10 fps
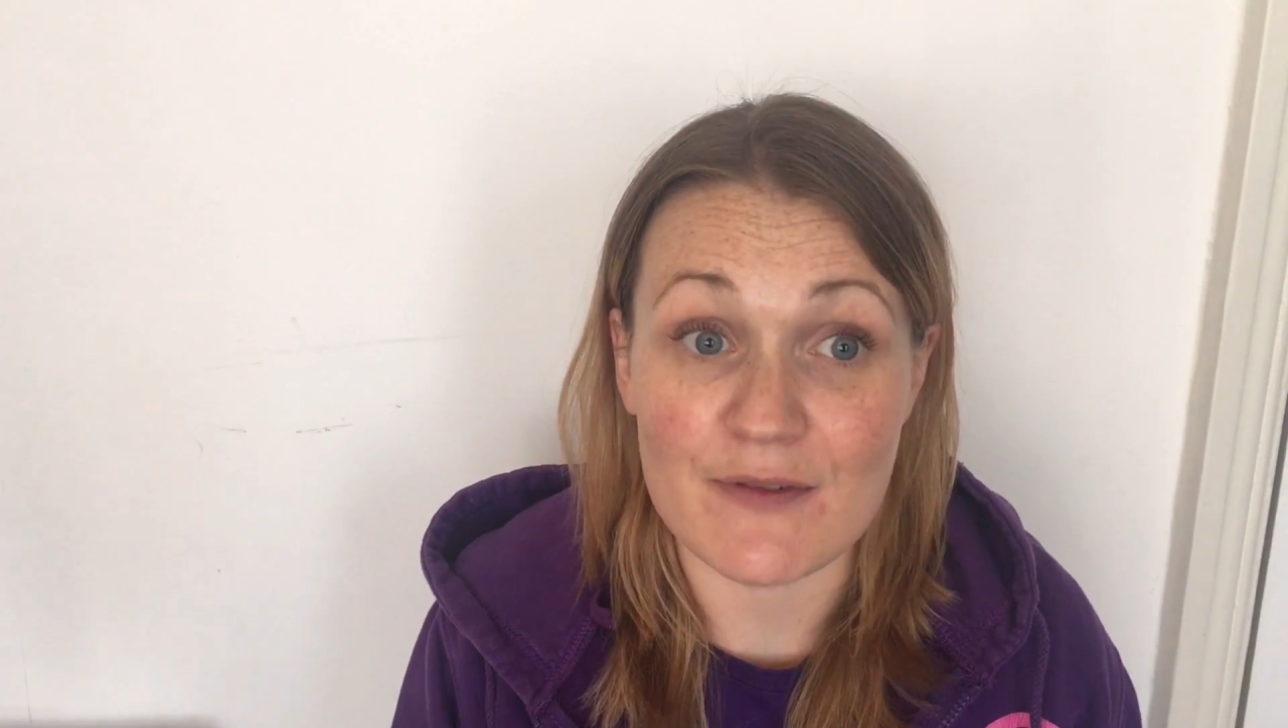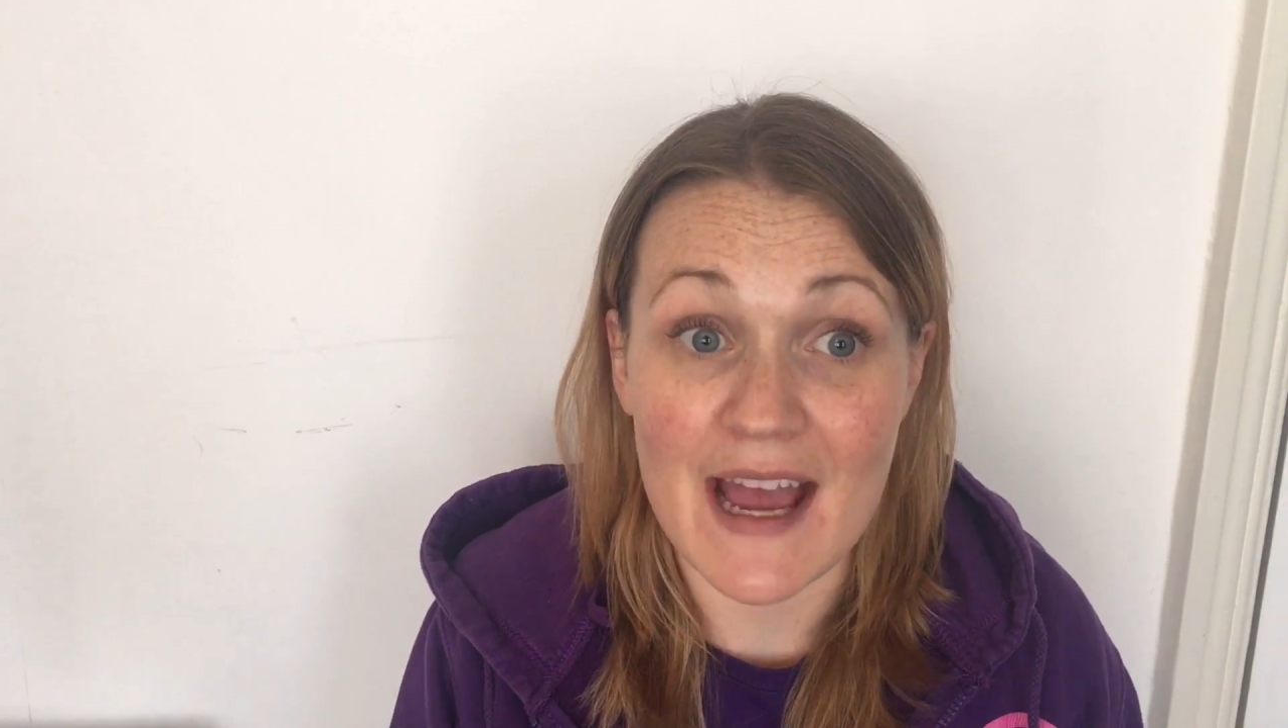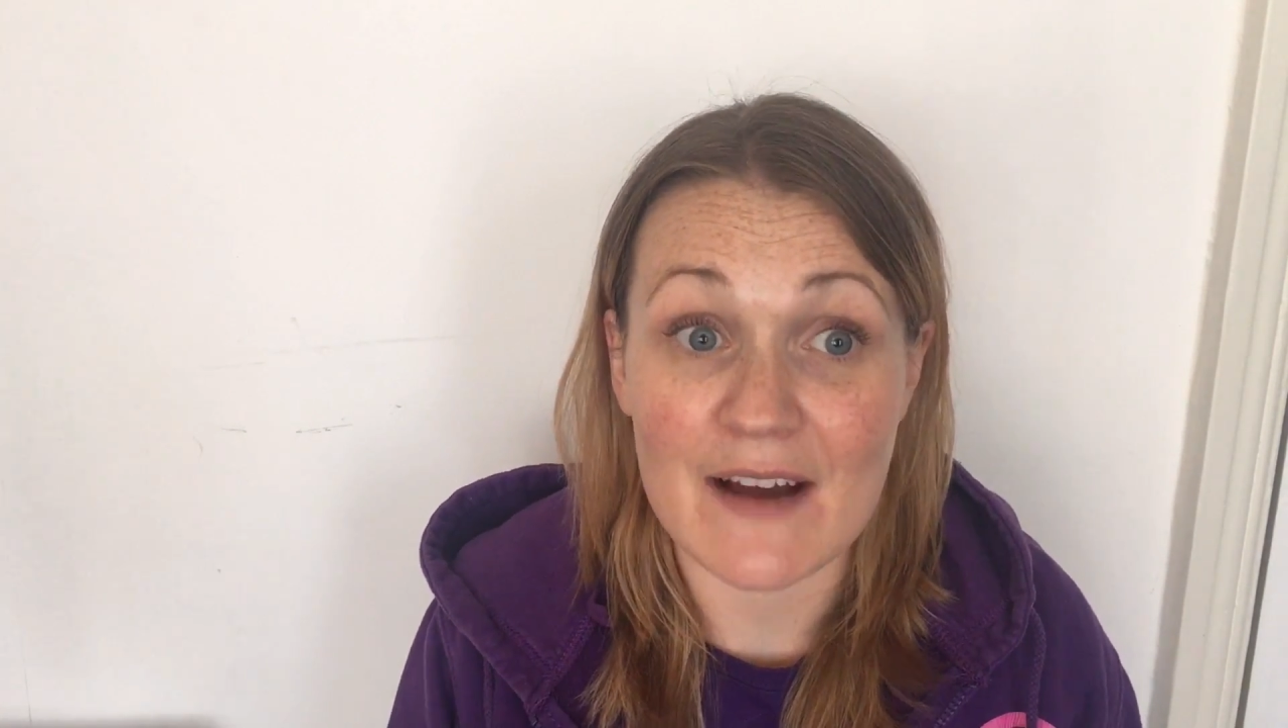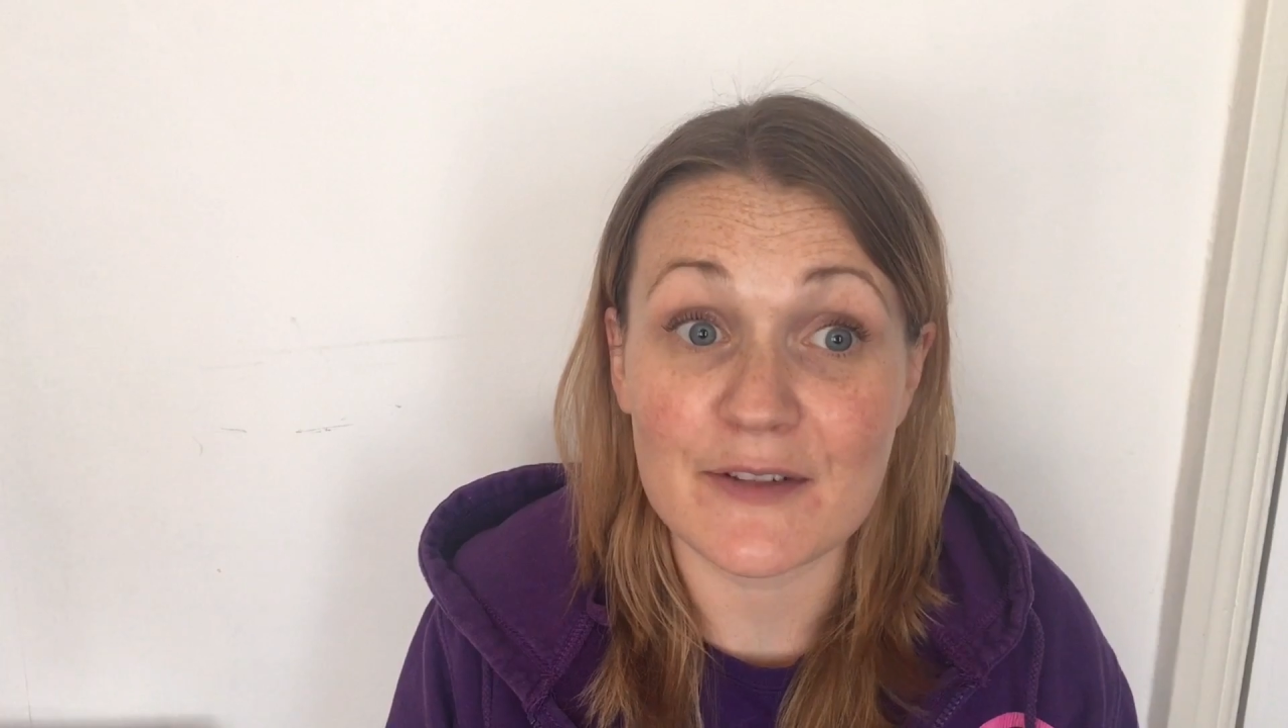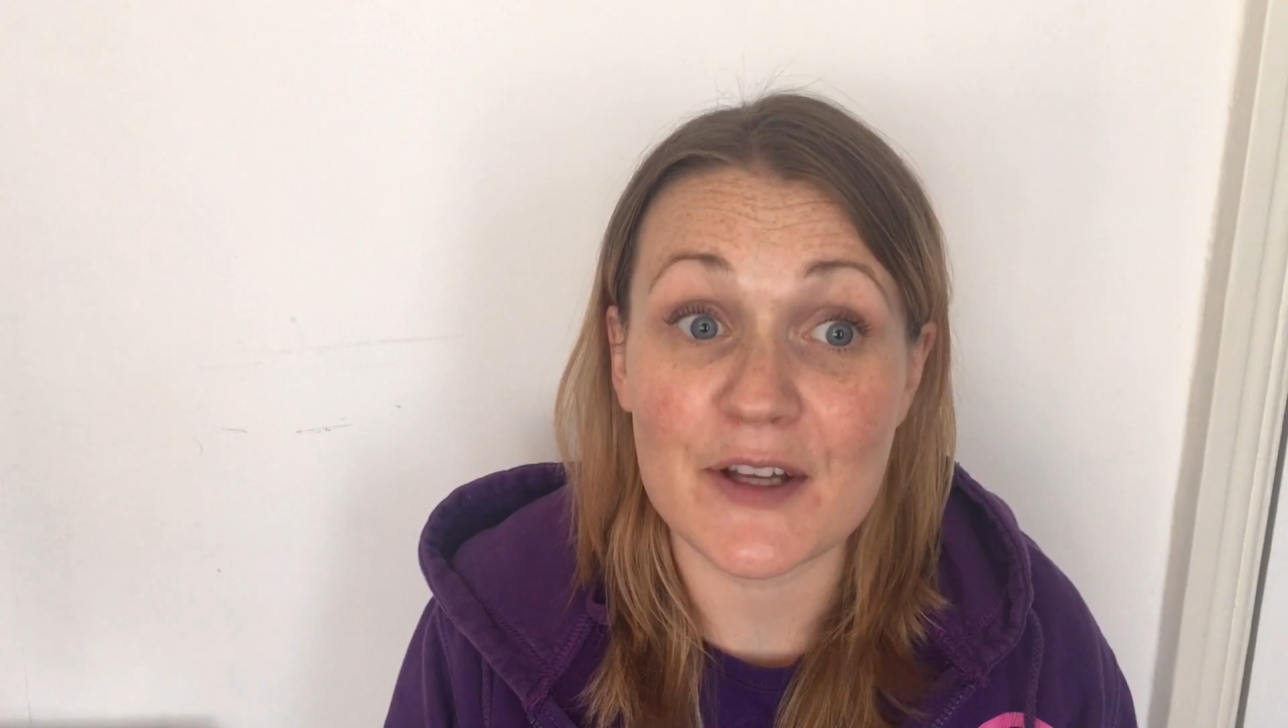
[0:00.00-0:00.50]

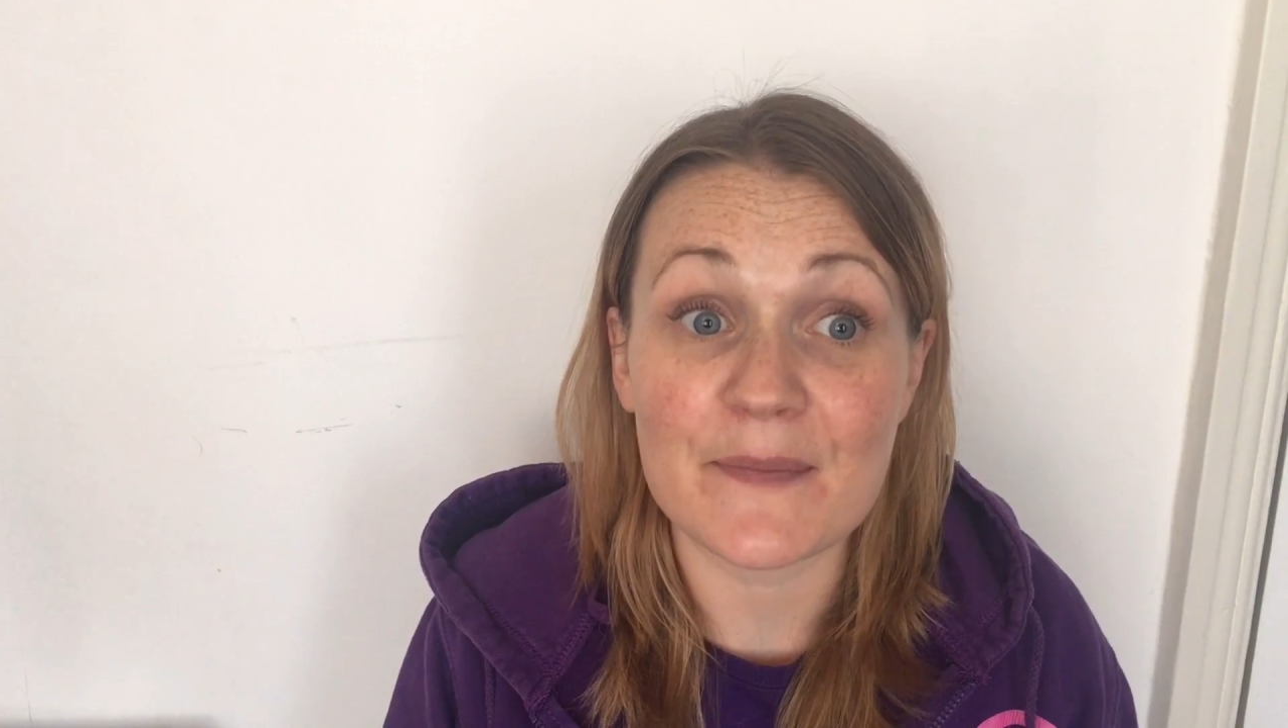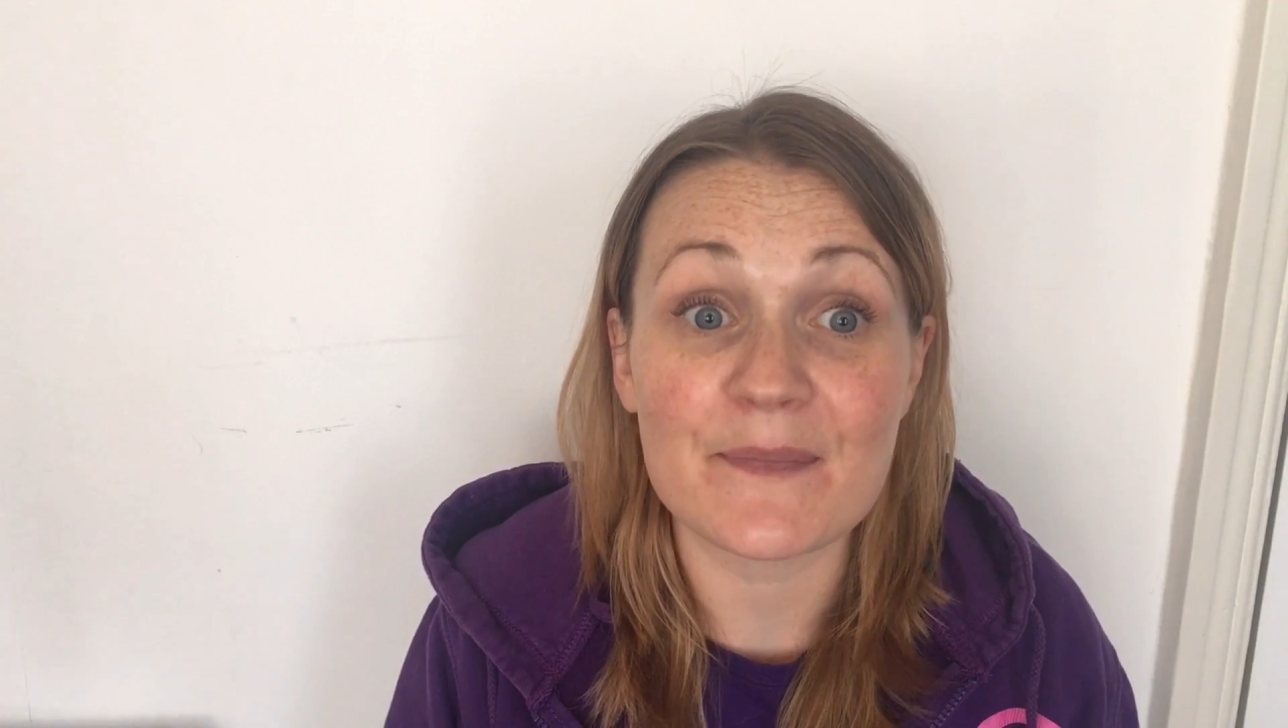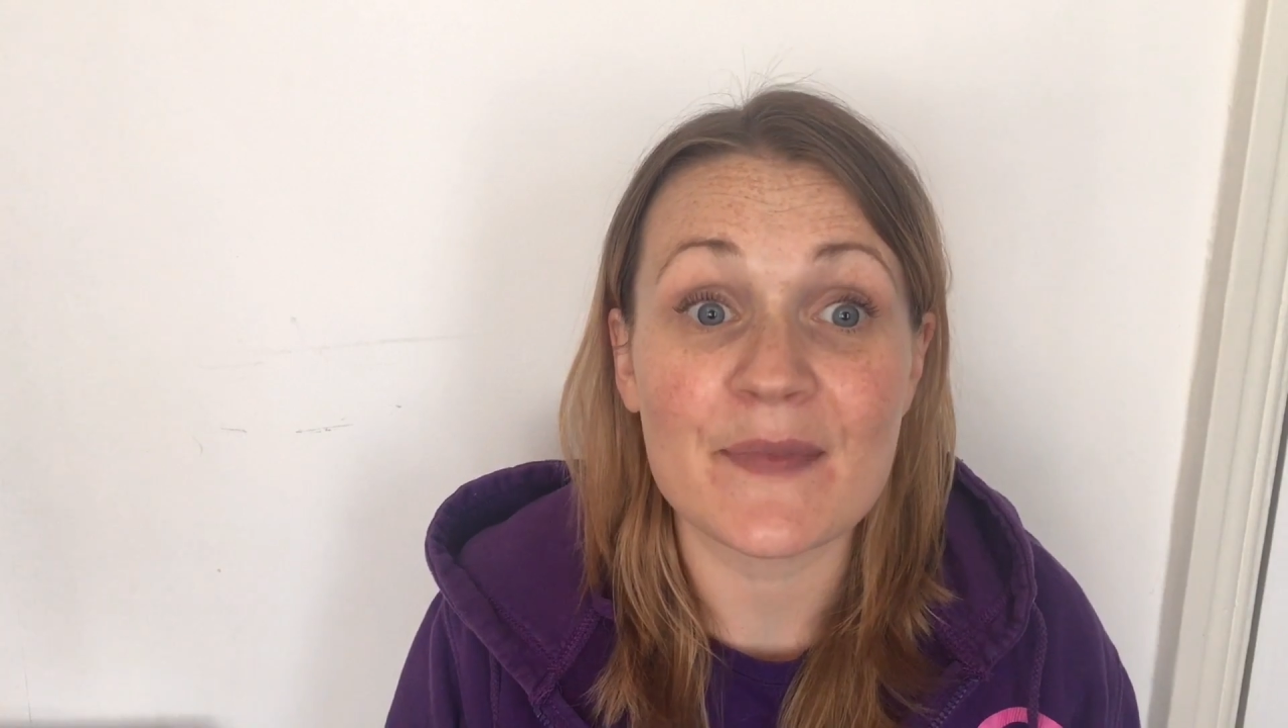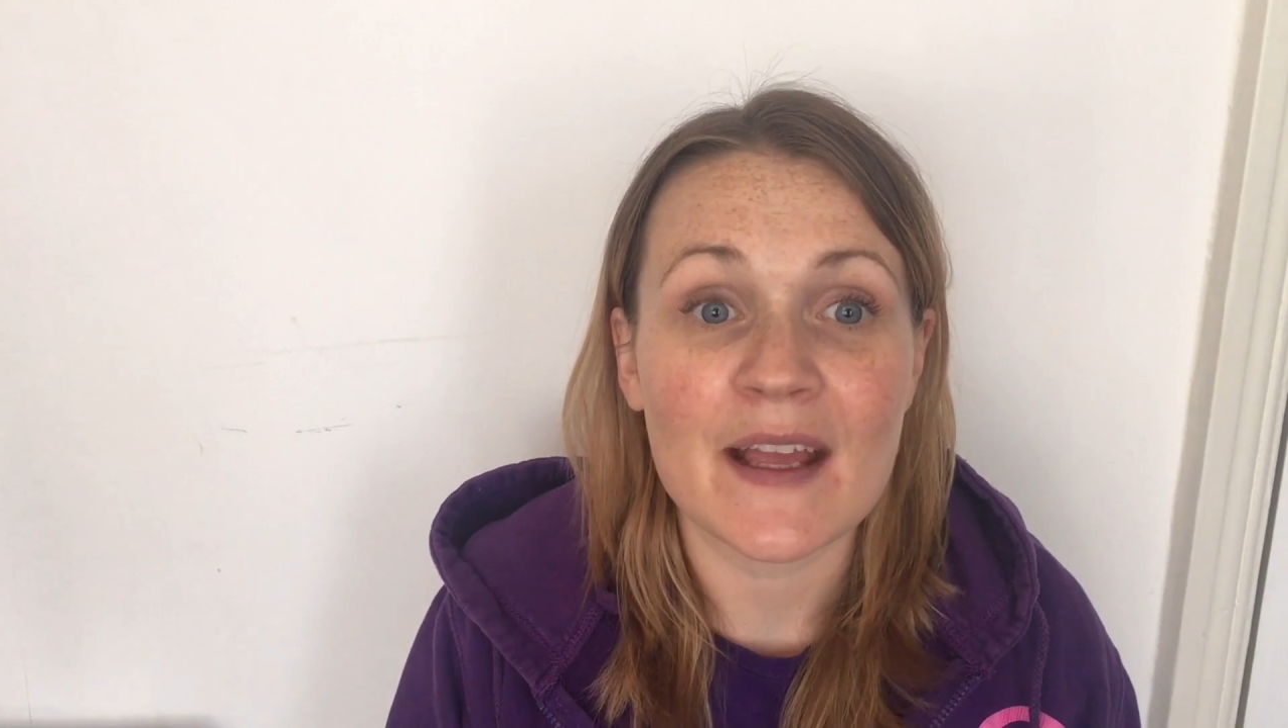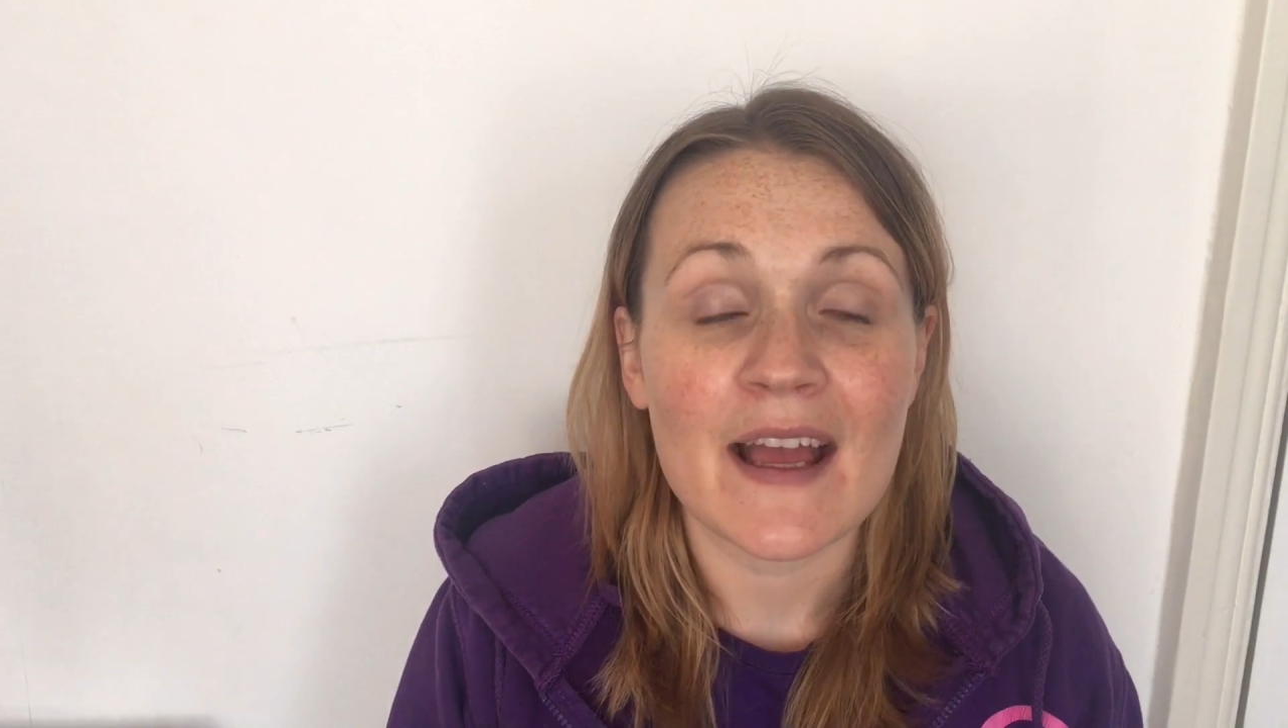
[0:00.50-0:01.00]
around them.